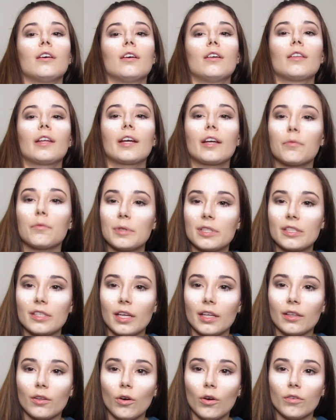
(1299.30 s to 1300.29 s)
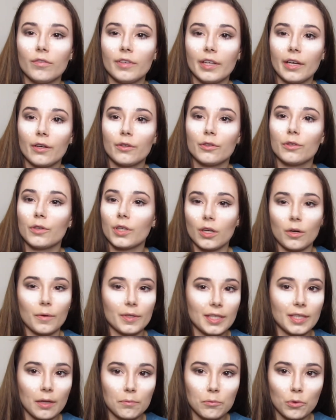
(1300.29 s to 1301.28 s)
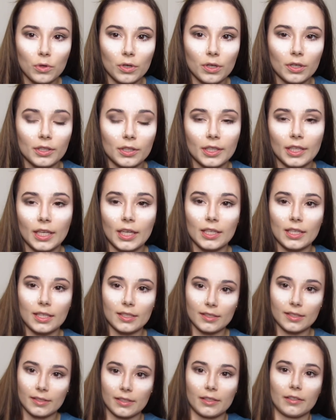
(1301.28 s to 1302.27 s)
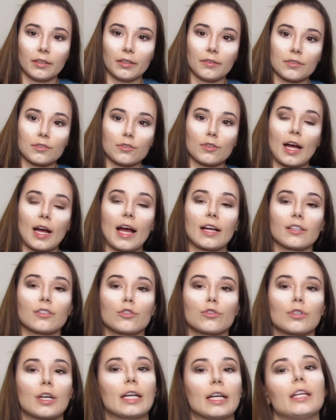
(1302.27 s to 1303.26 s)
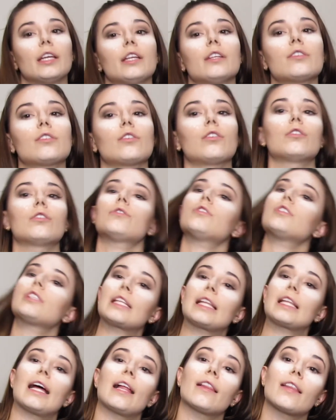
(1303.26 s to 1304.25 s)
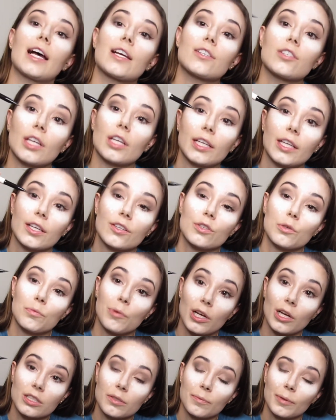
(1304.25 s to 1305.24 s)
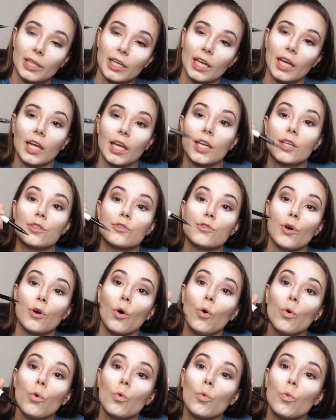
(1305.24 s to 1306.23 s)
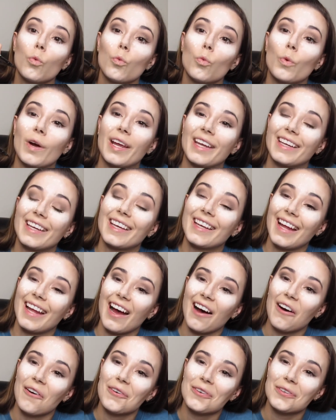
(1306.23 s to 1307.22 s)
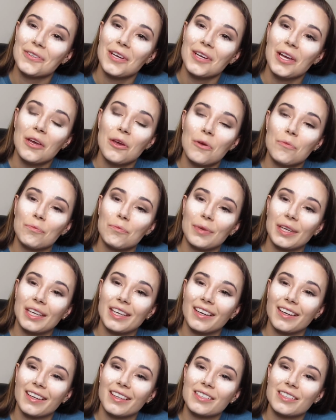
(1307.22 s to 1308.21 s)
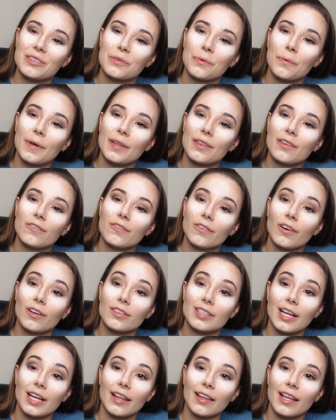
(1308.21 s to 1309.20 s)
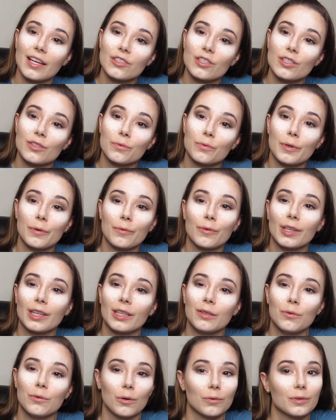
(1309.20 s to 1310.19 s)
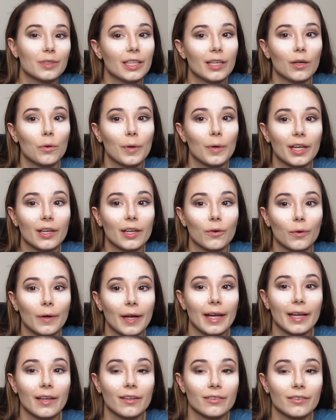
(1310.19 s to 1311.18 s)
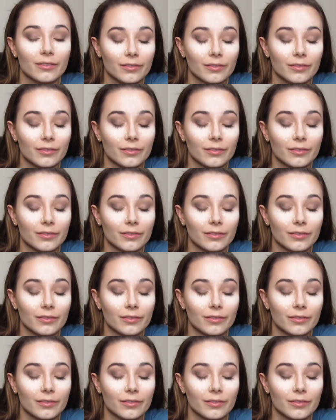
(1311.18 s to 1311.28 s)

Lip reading: Like I've been saying the whole video, you can always add more. You can't necessarily retract. Try to get as close to that lash line as you possibly can. Don't wing it out, because with the false eyelashes, we really won't need a wing, okay?